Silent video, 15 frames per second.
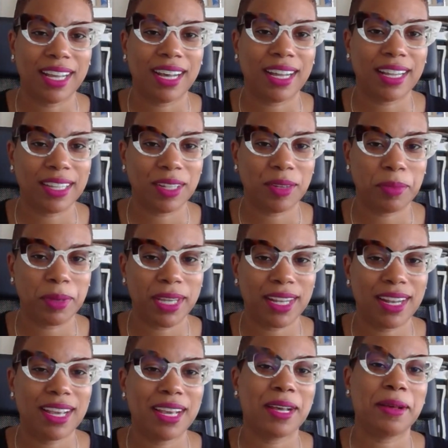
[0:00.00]
a little
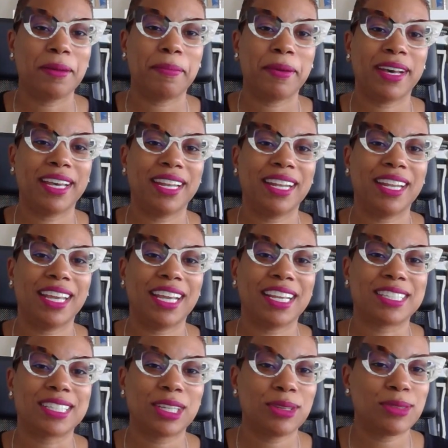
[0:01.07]
bit. But
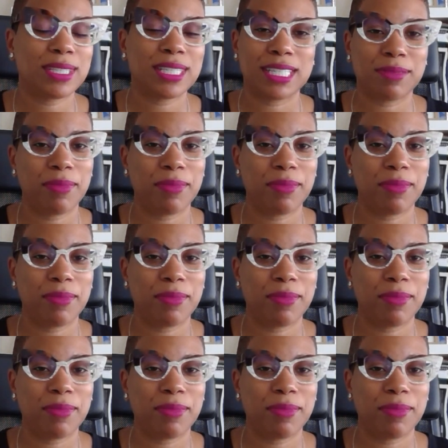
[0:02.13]
excuses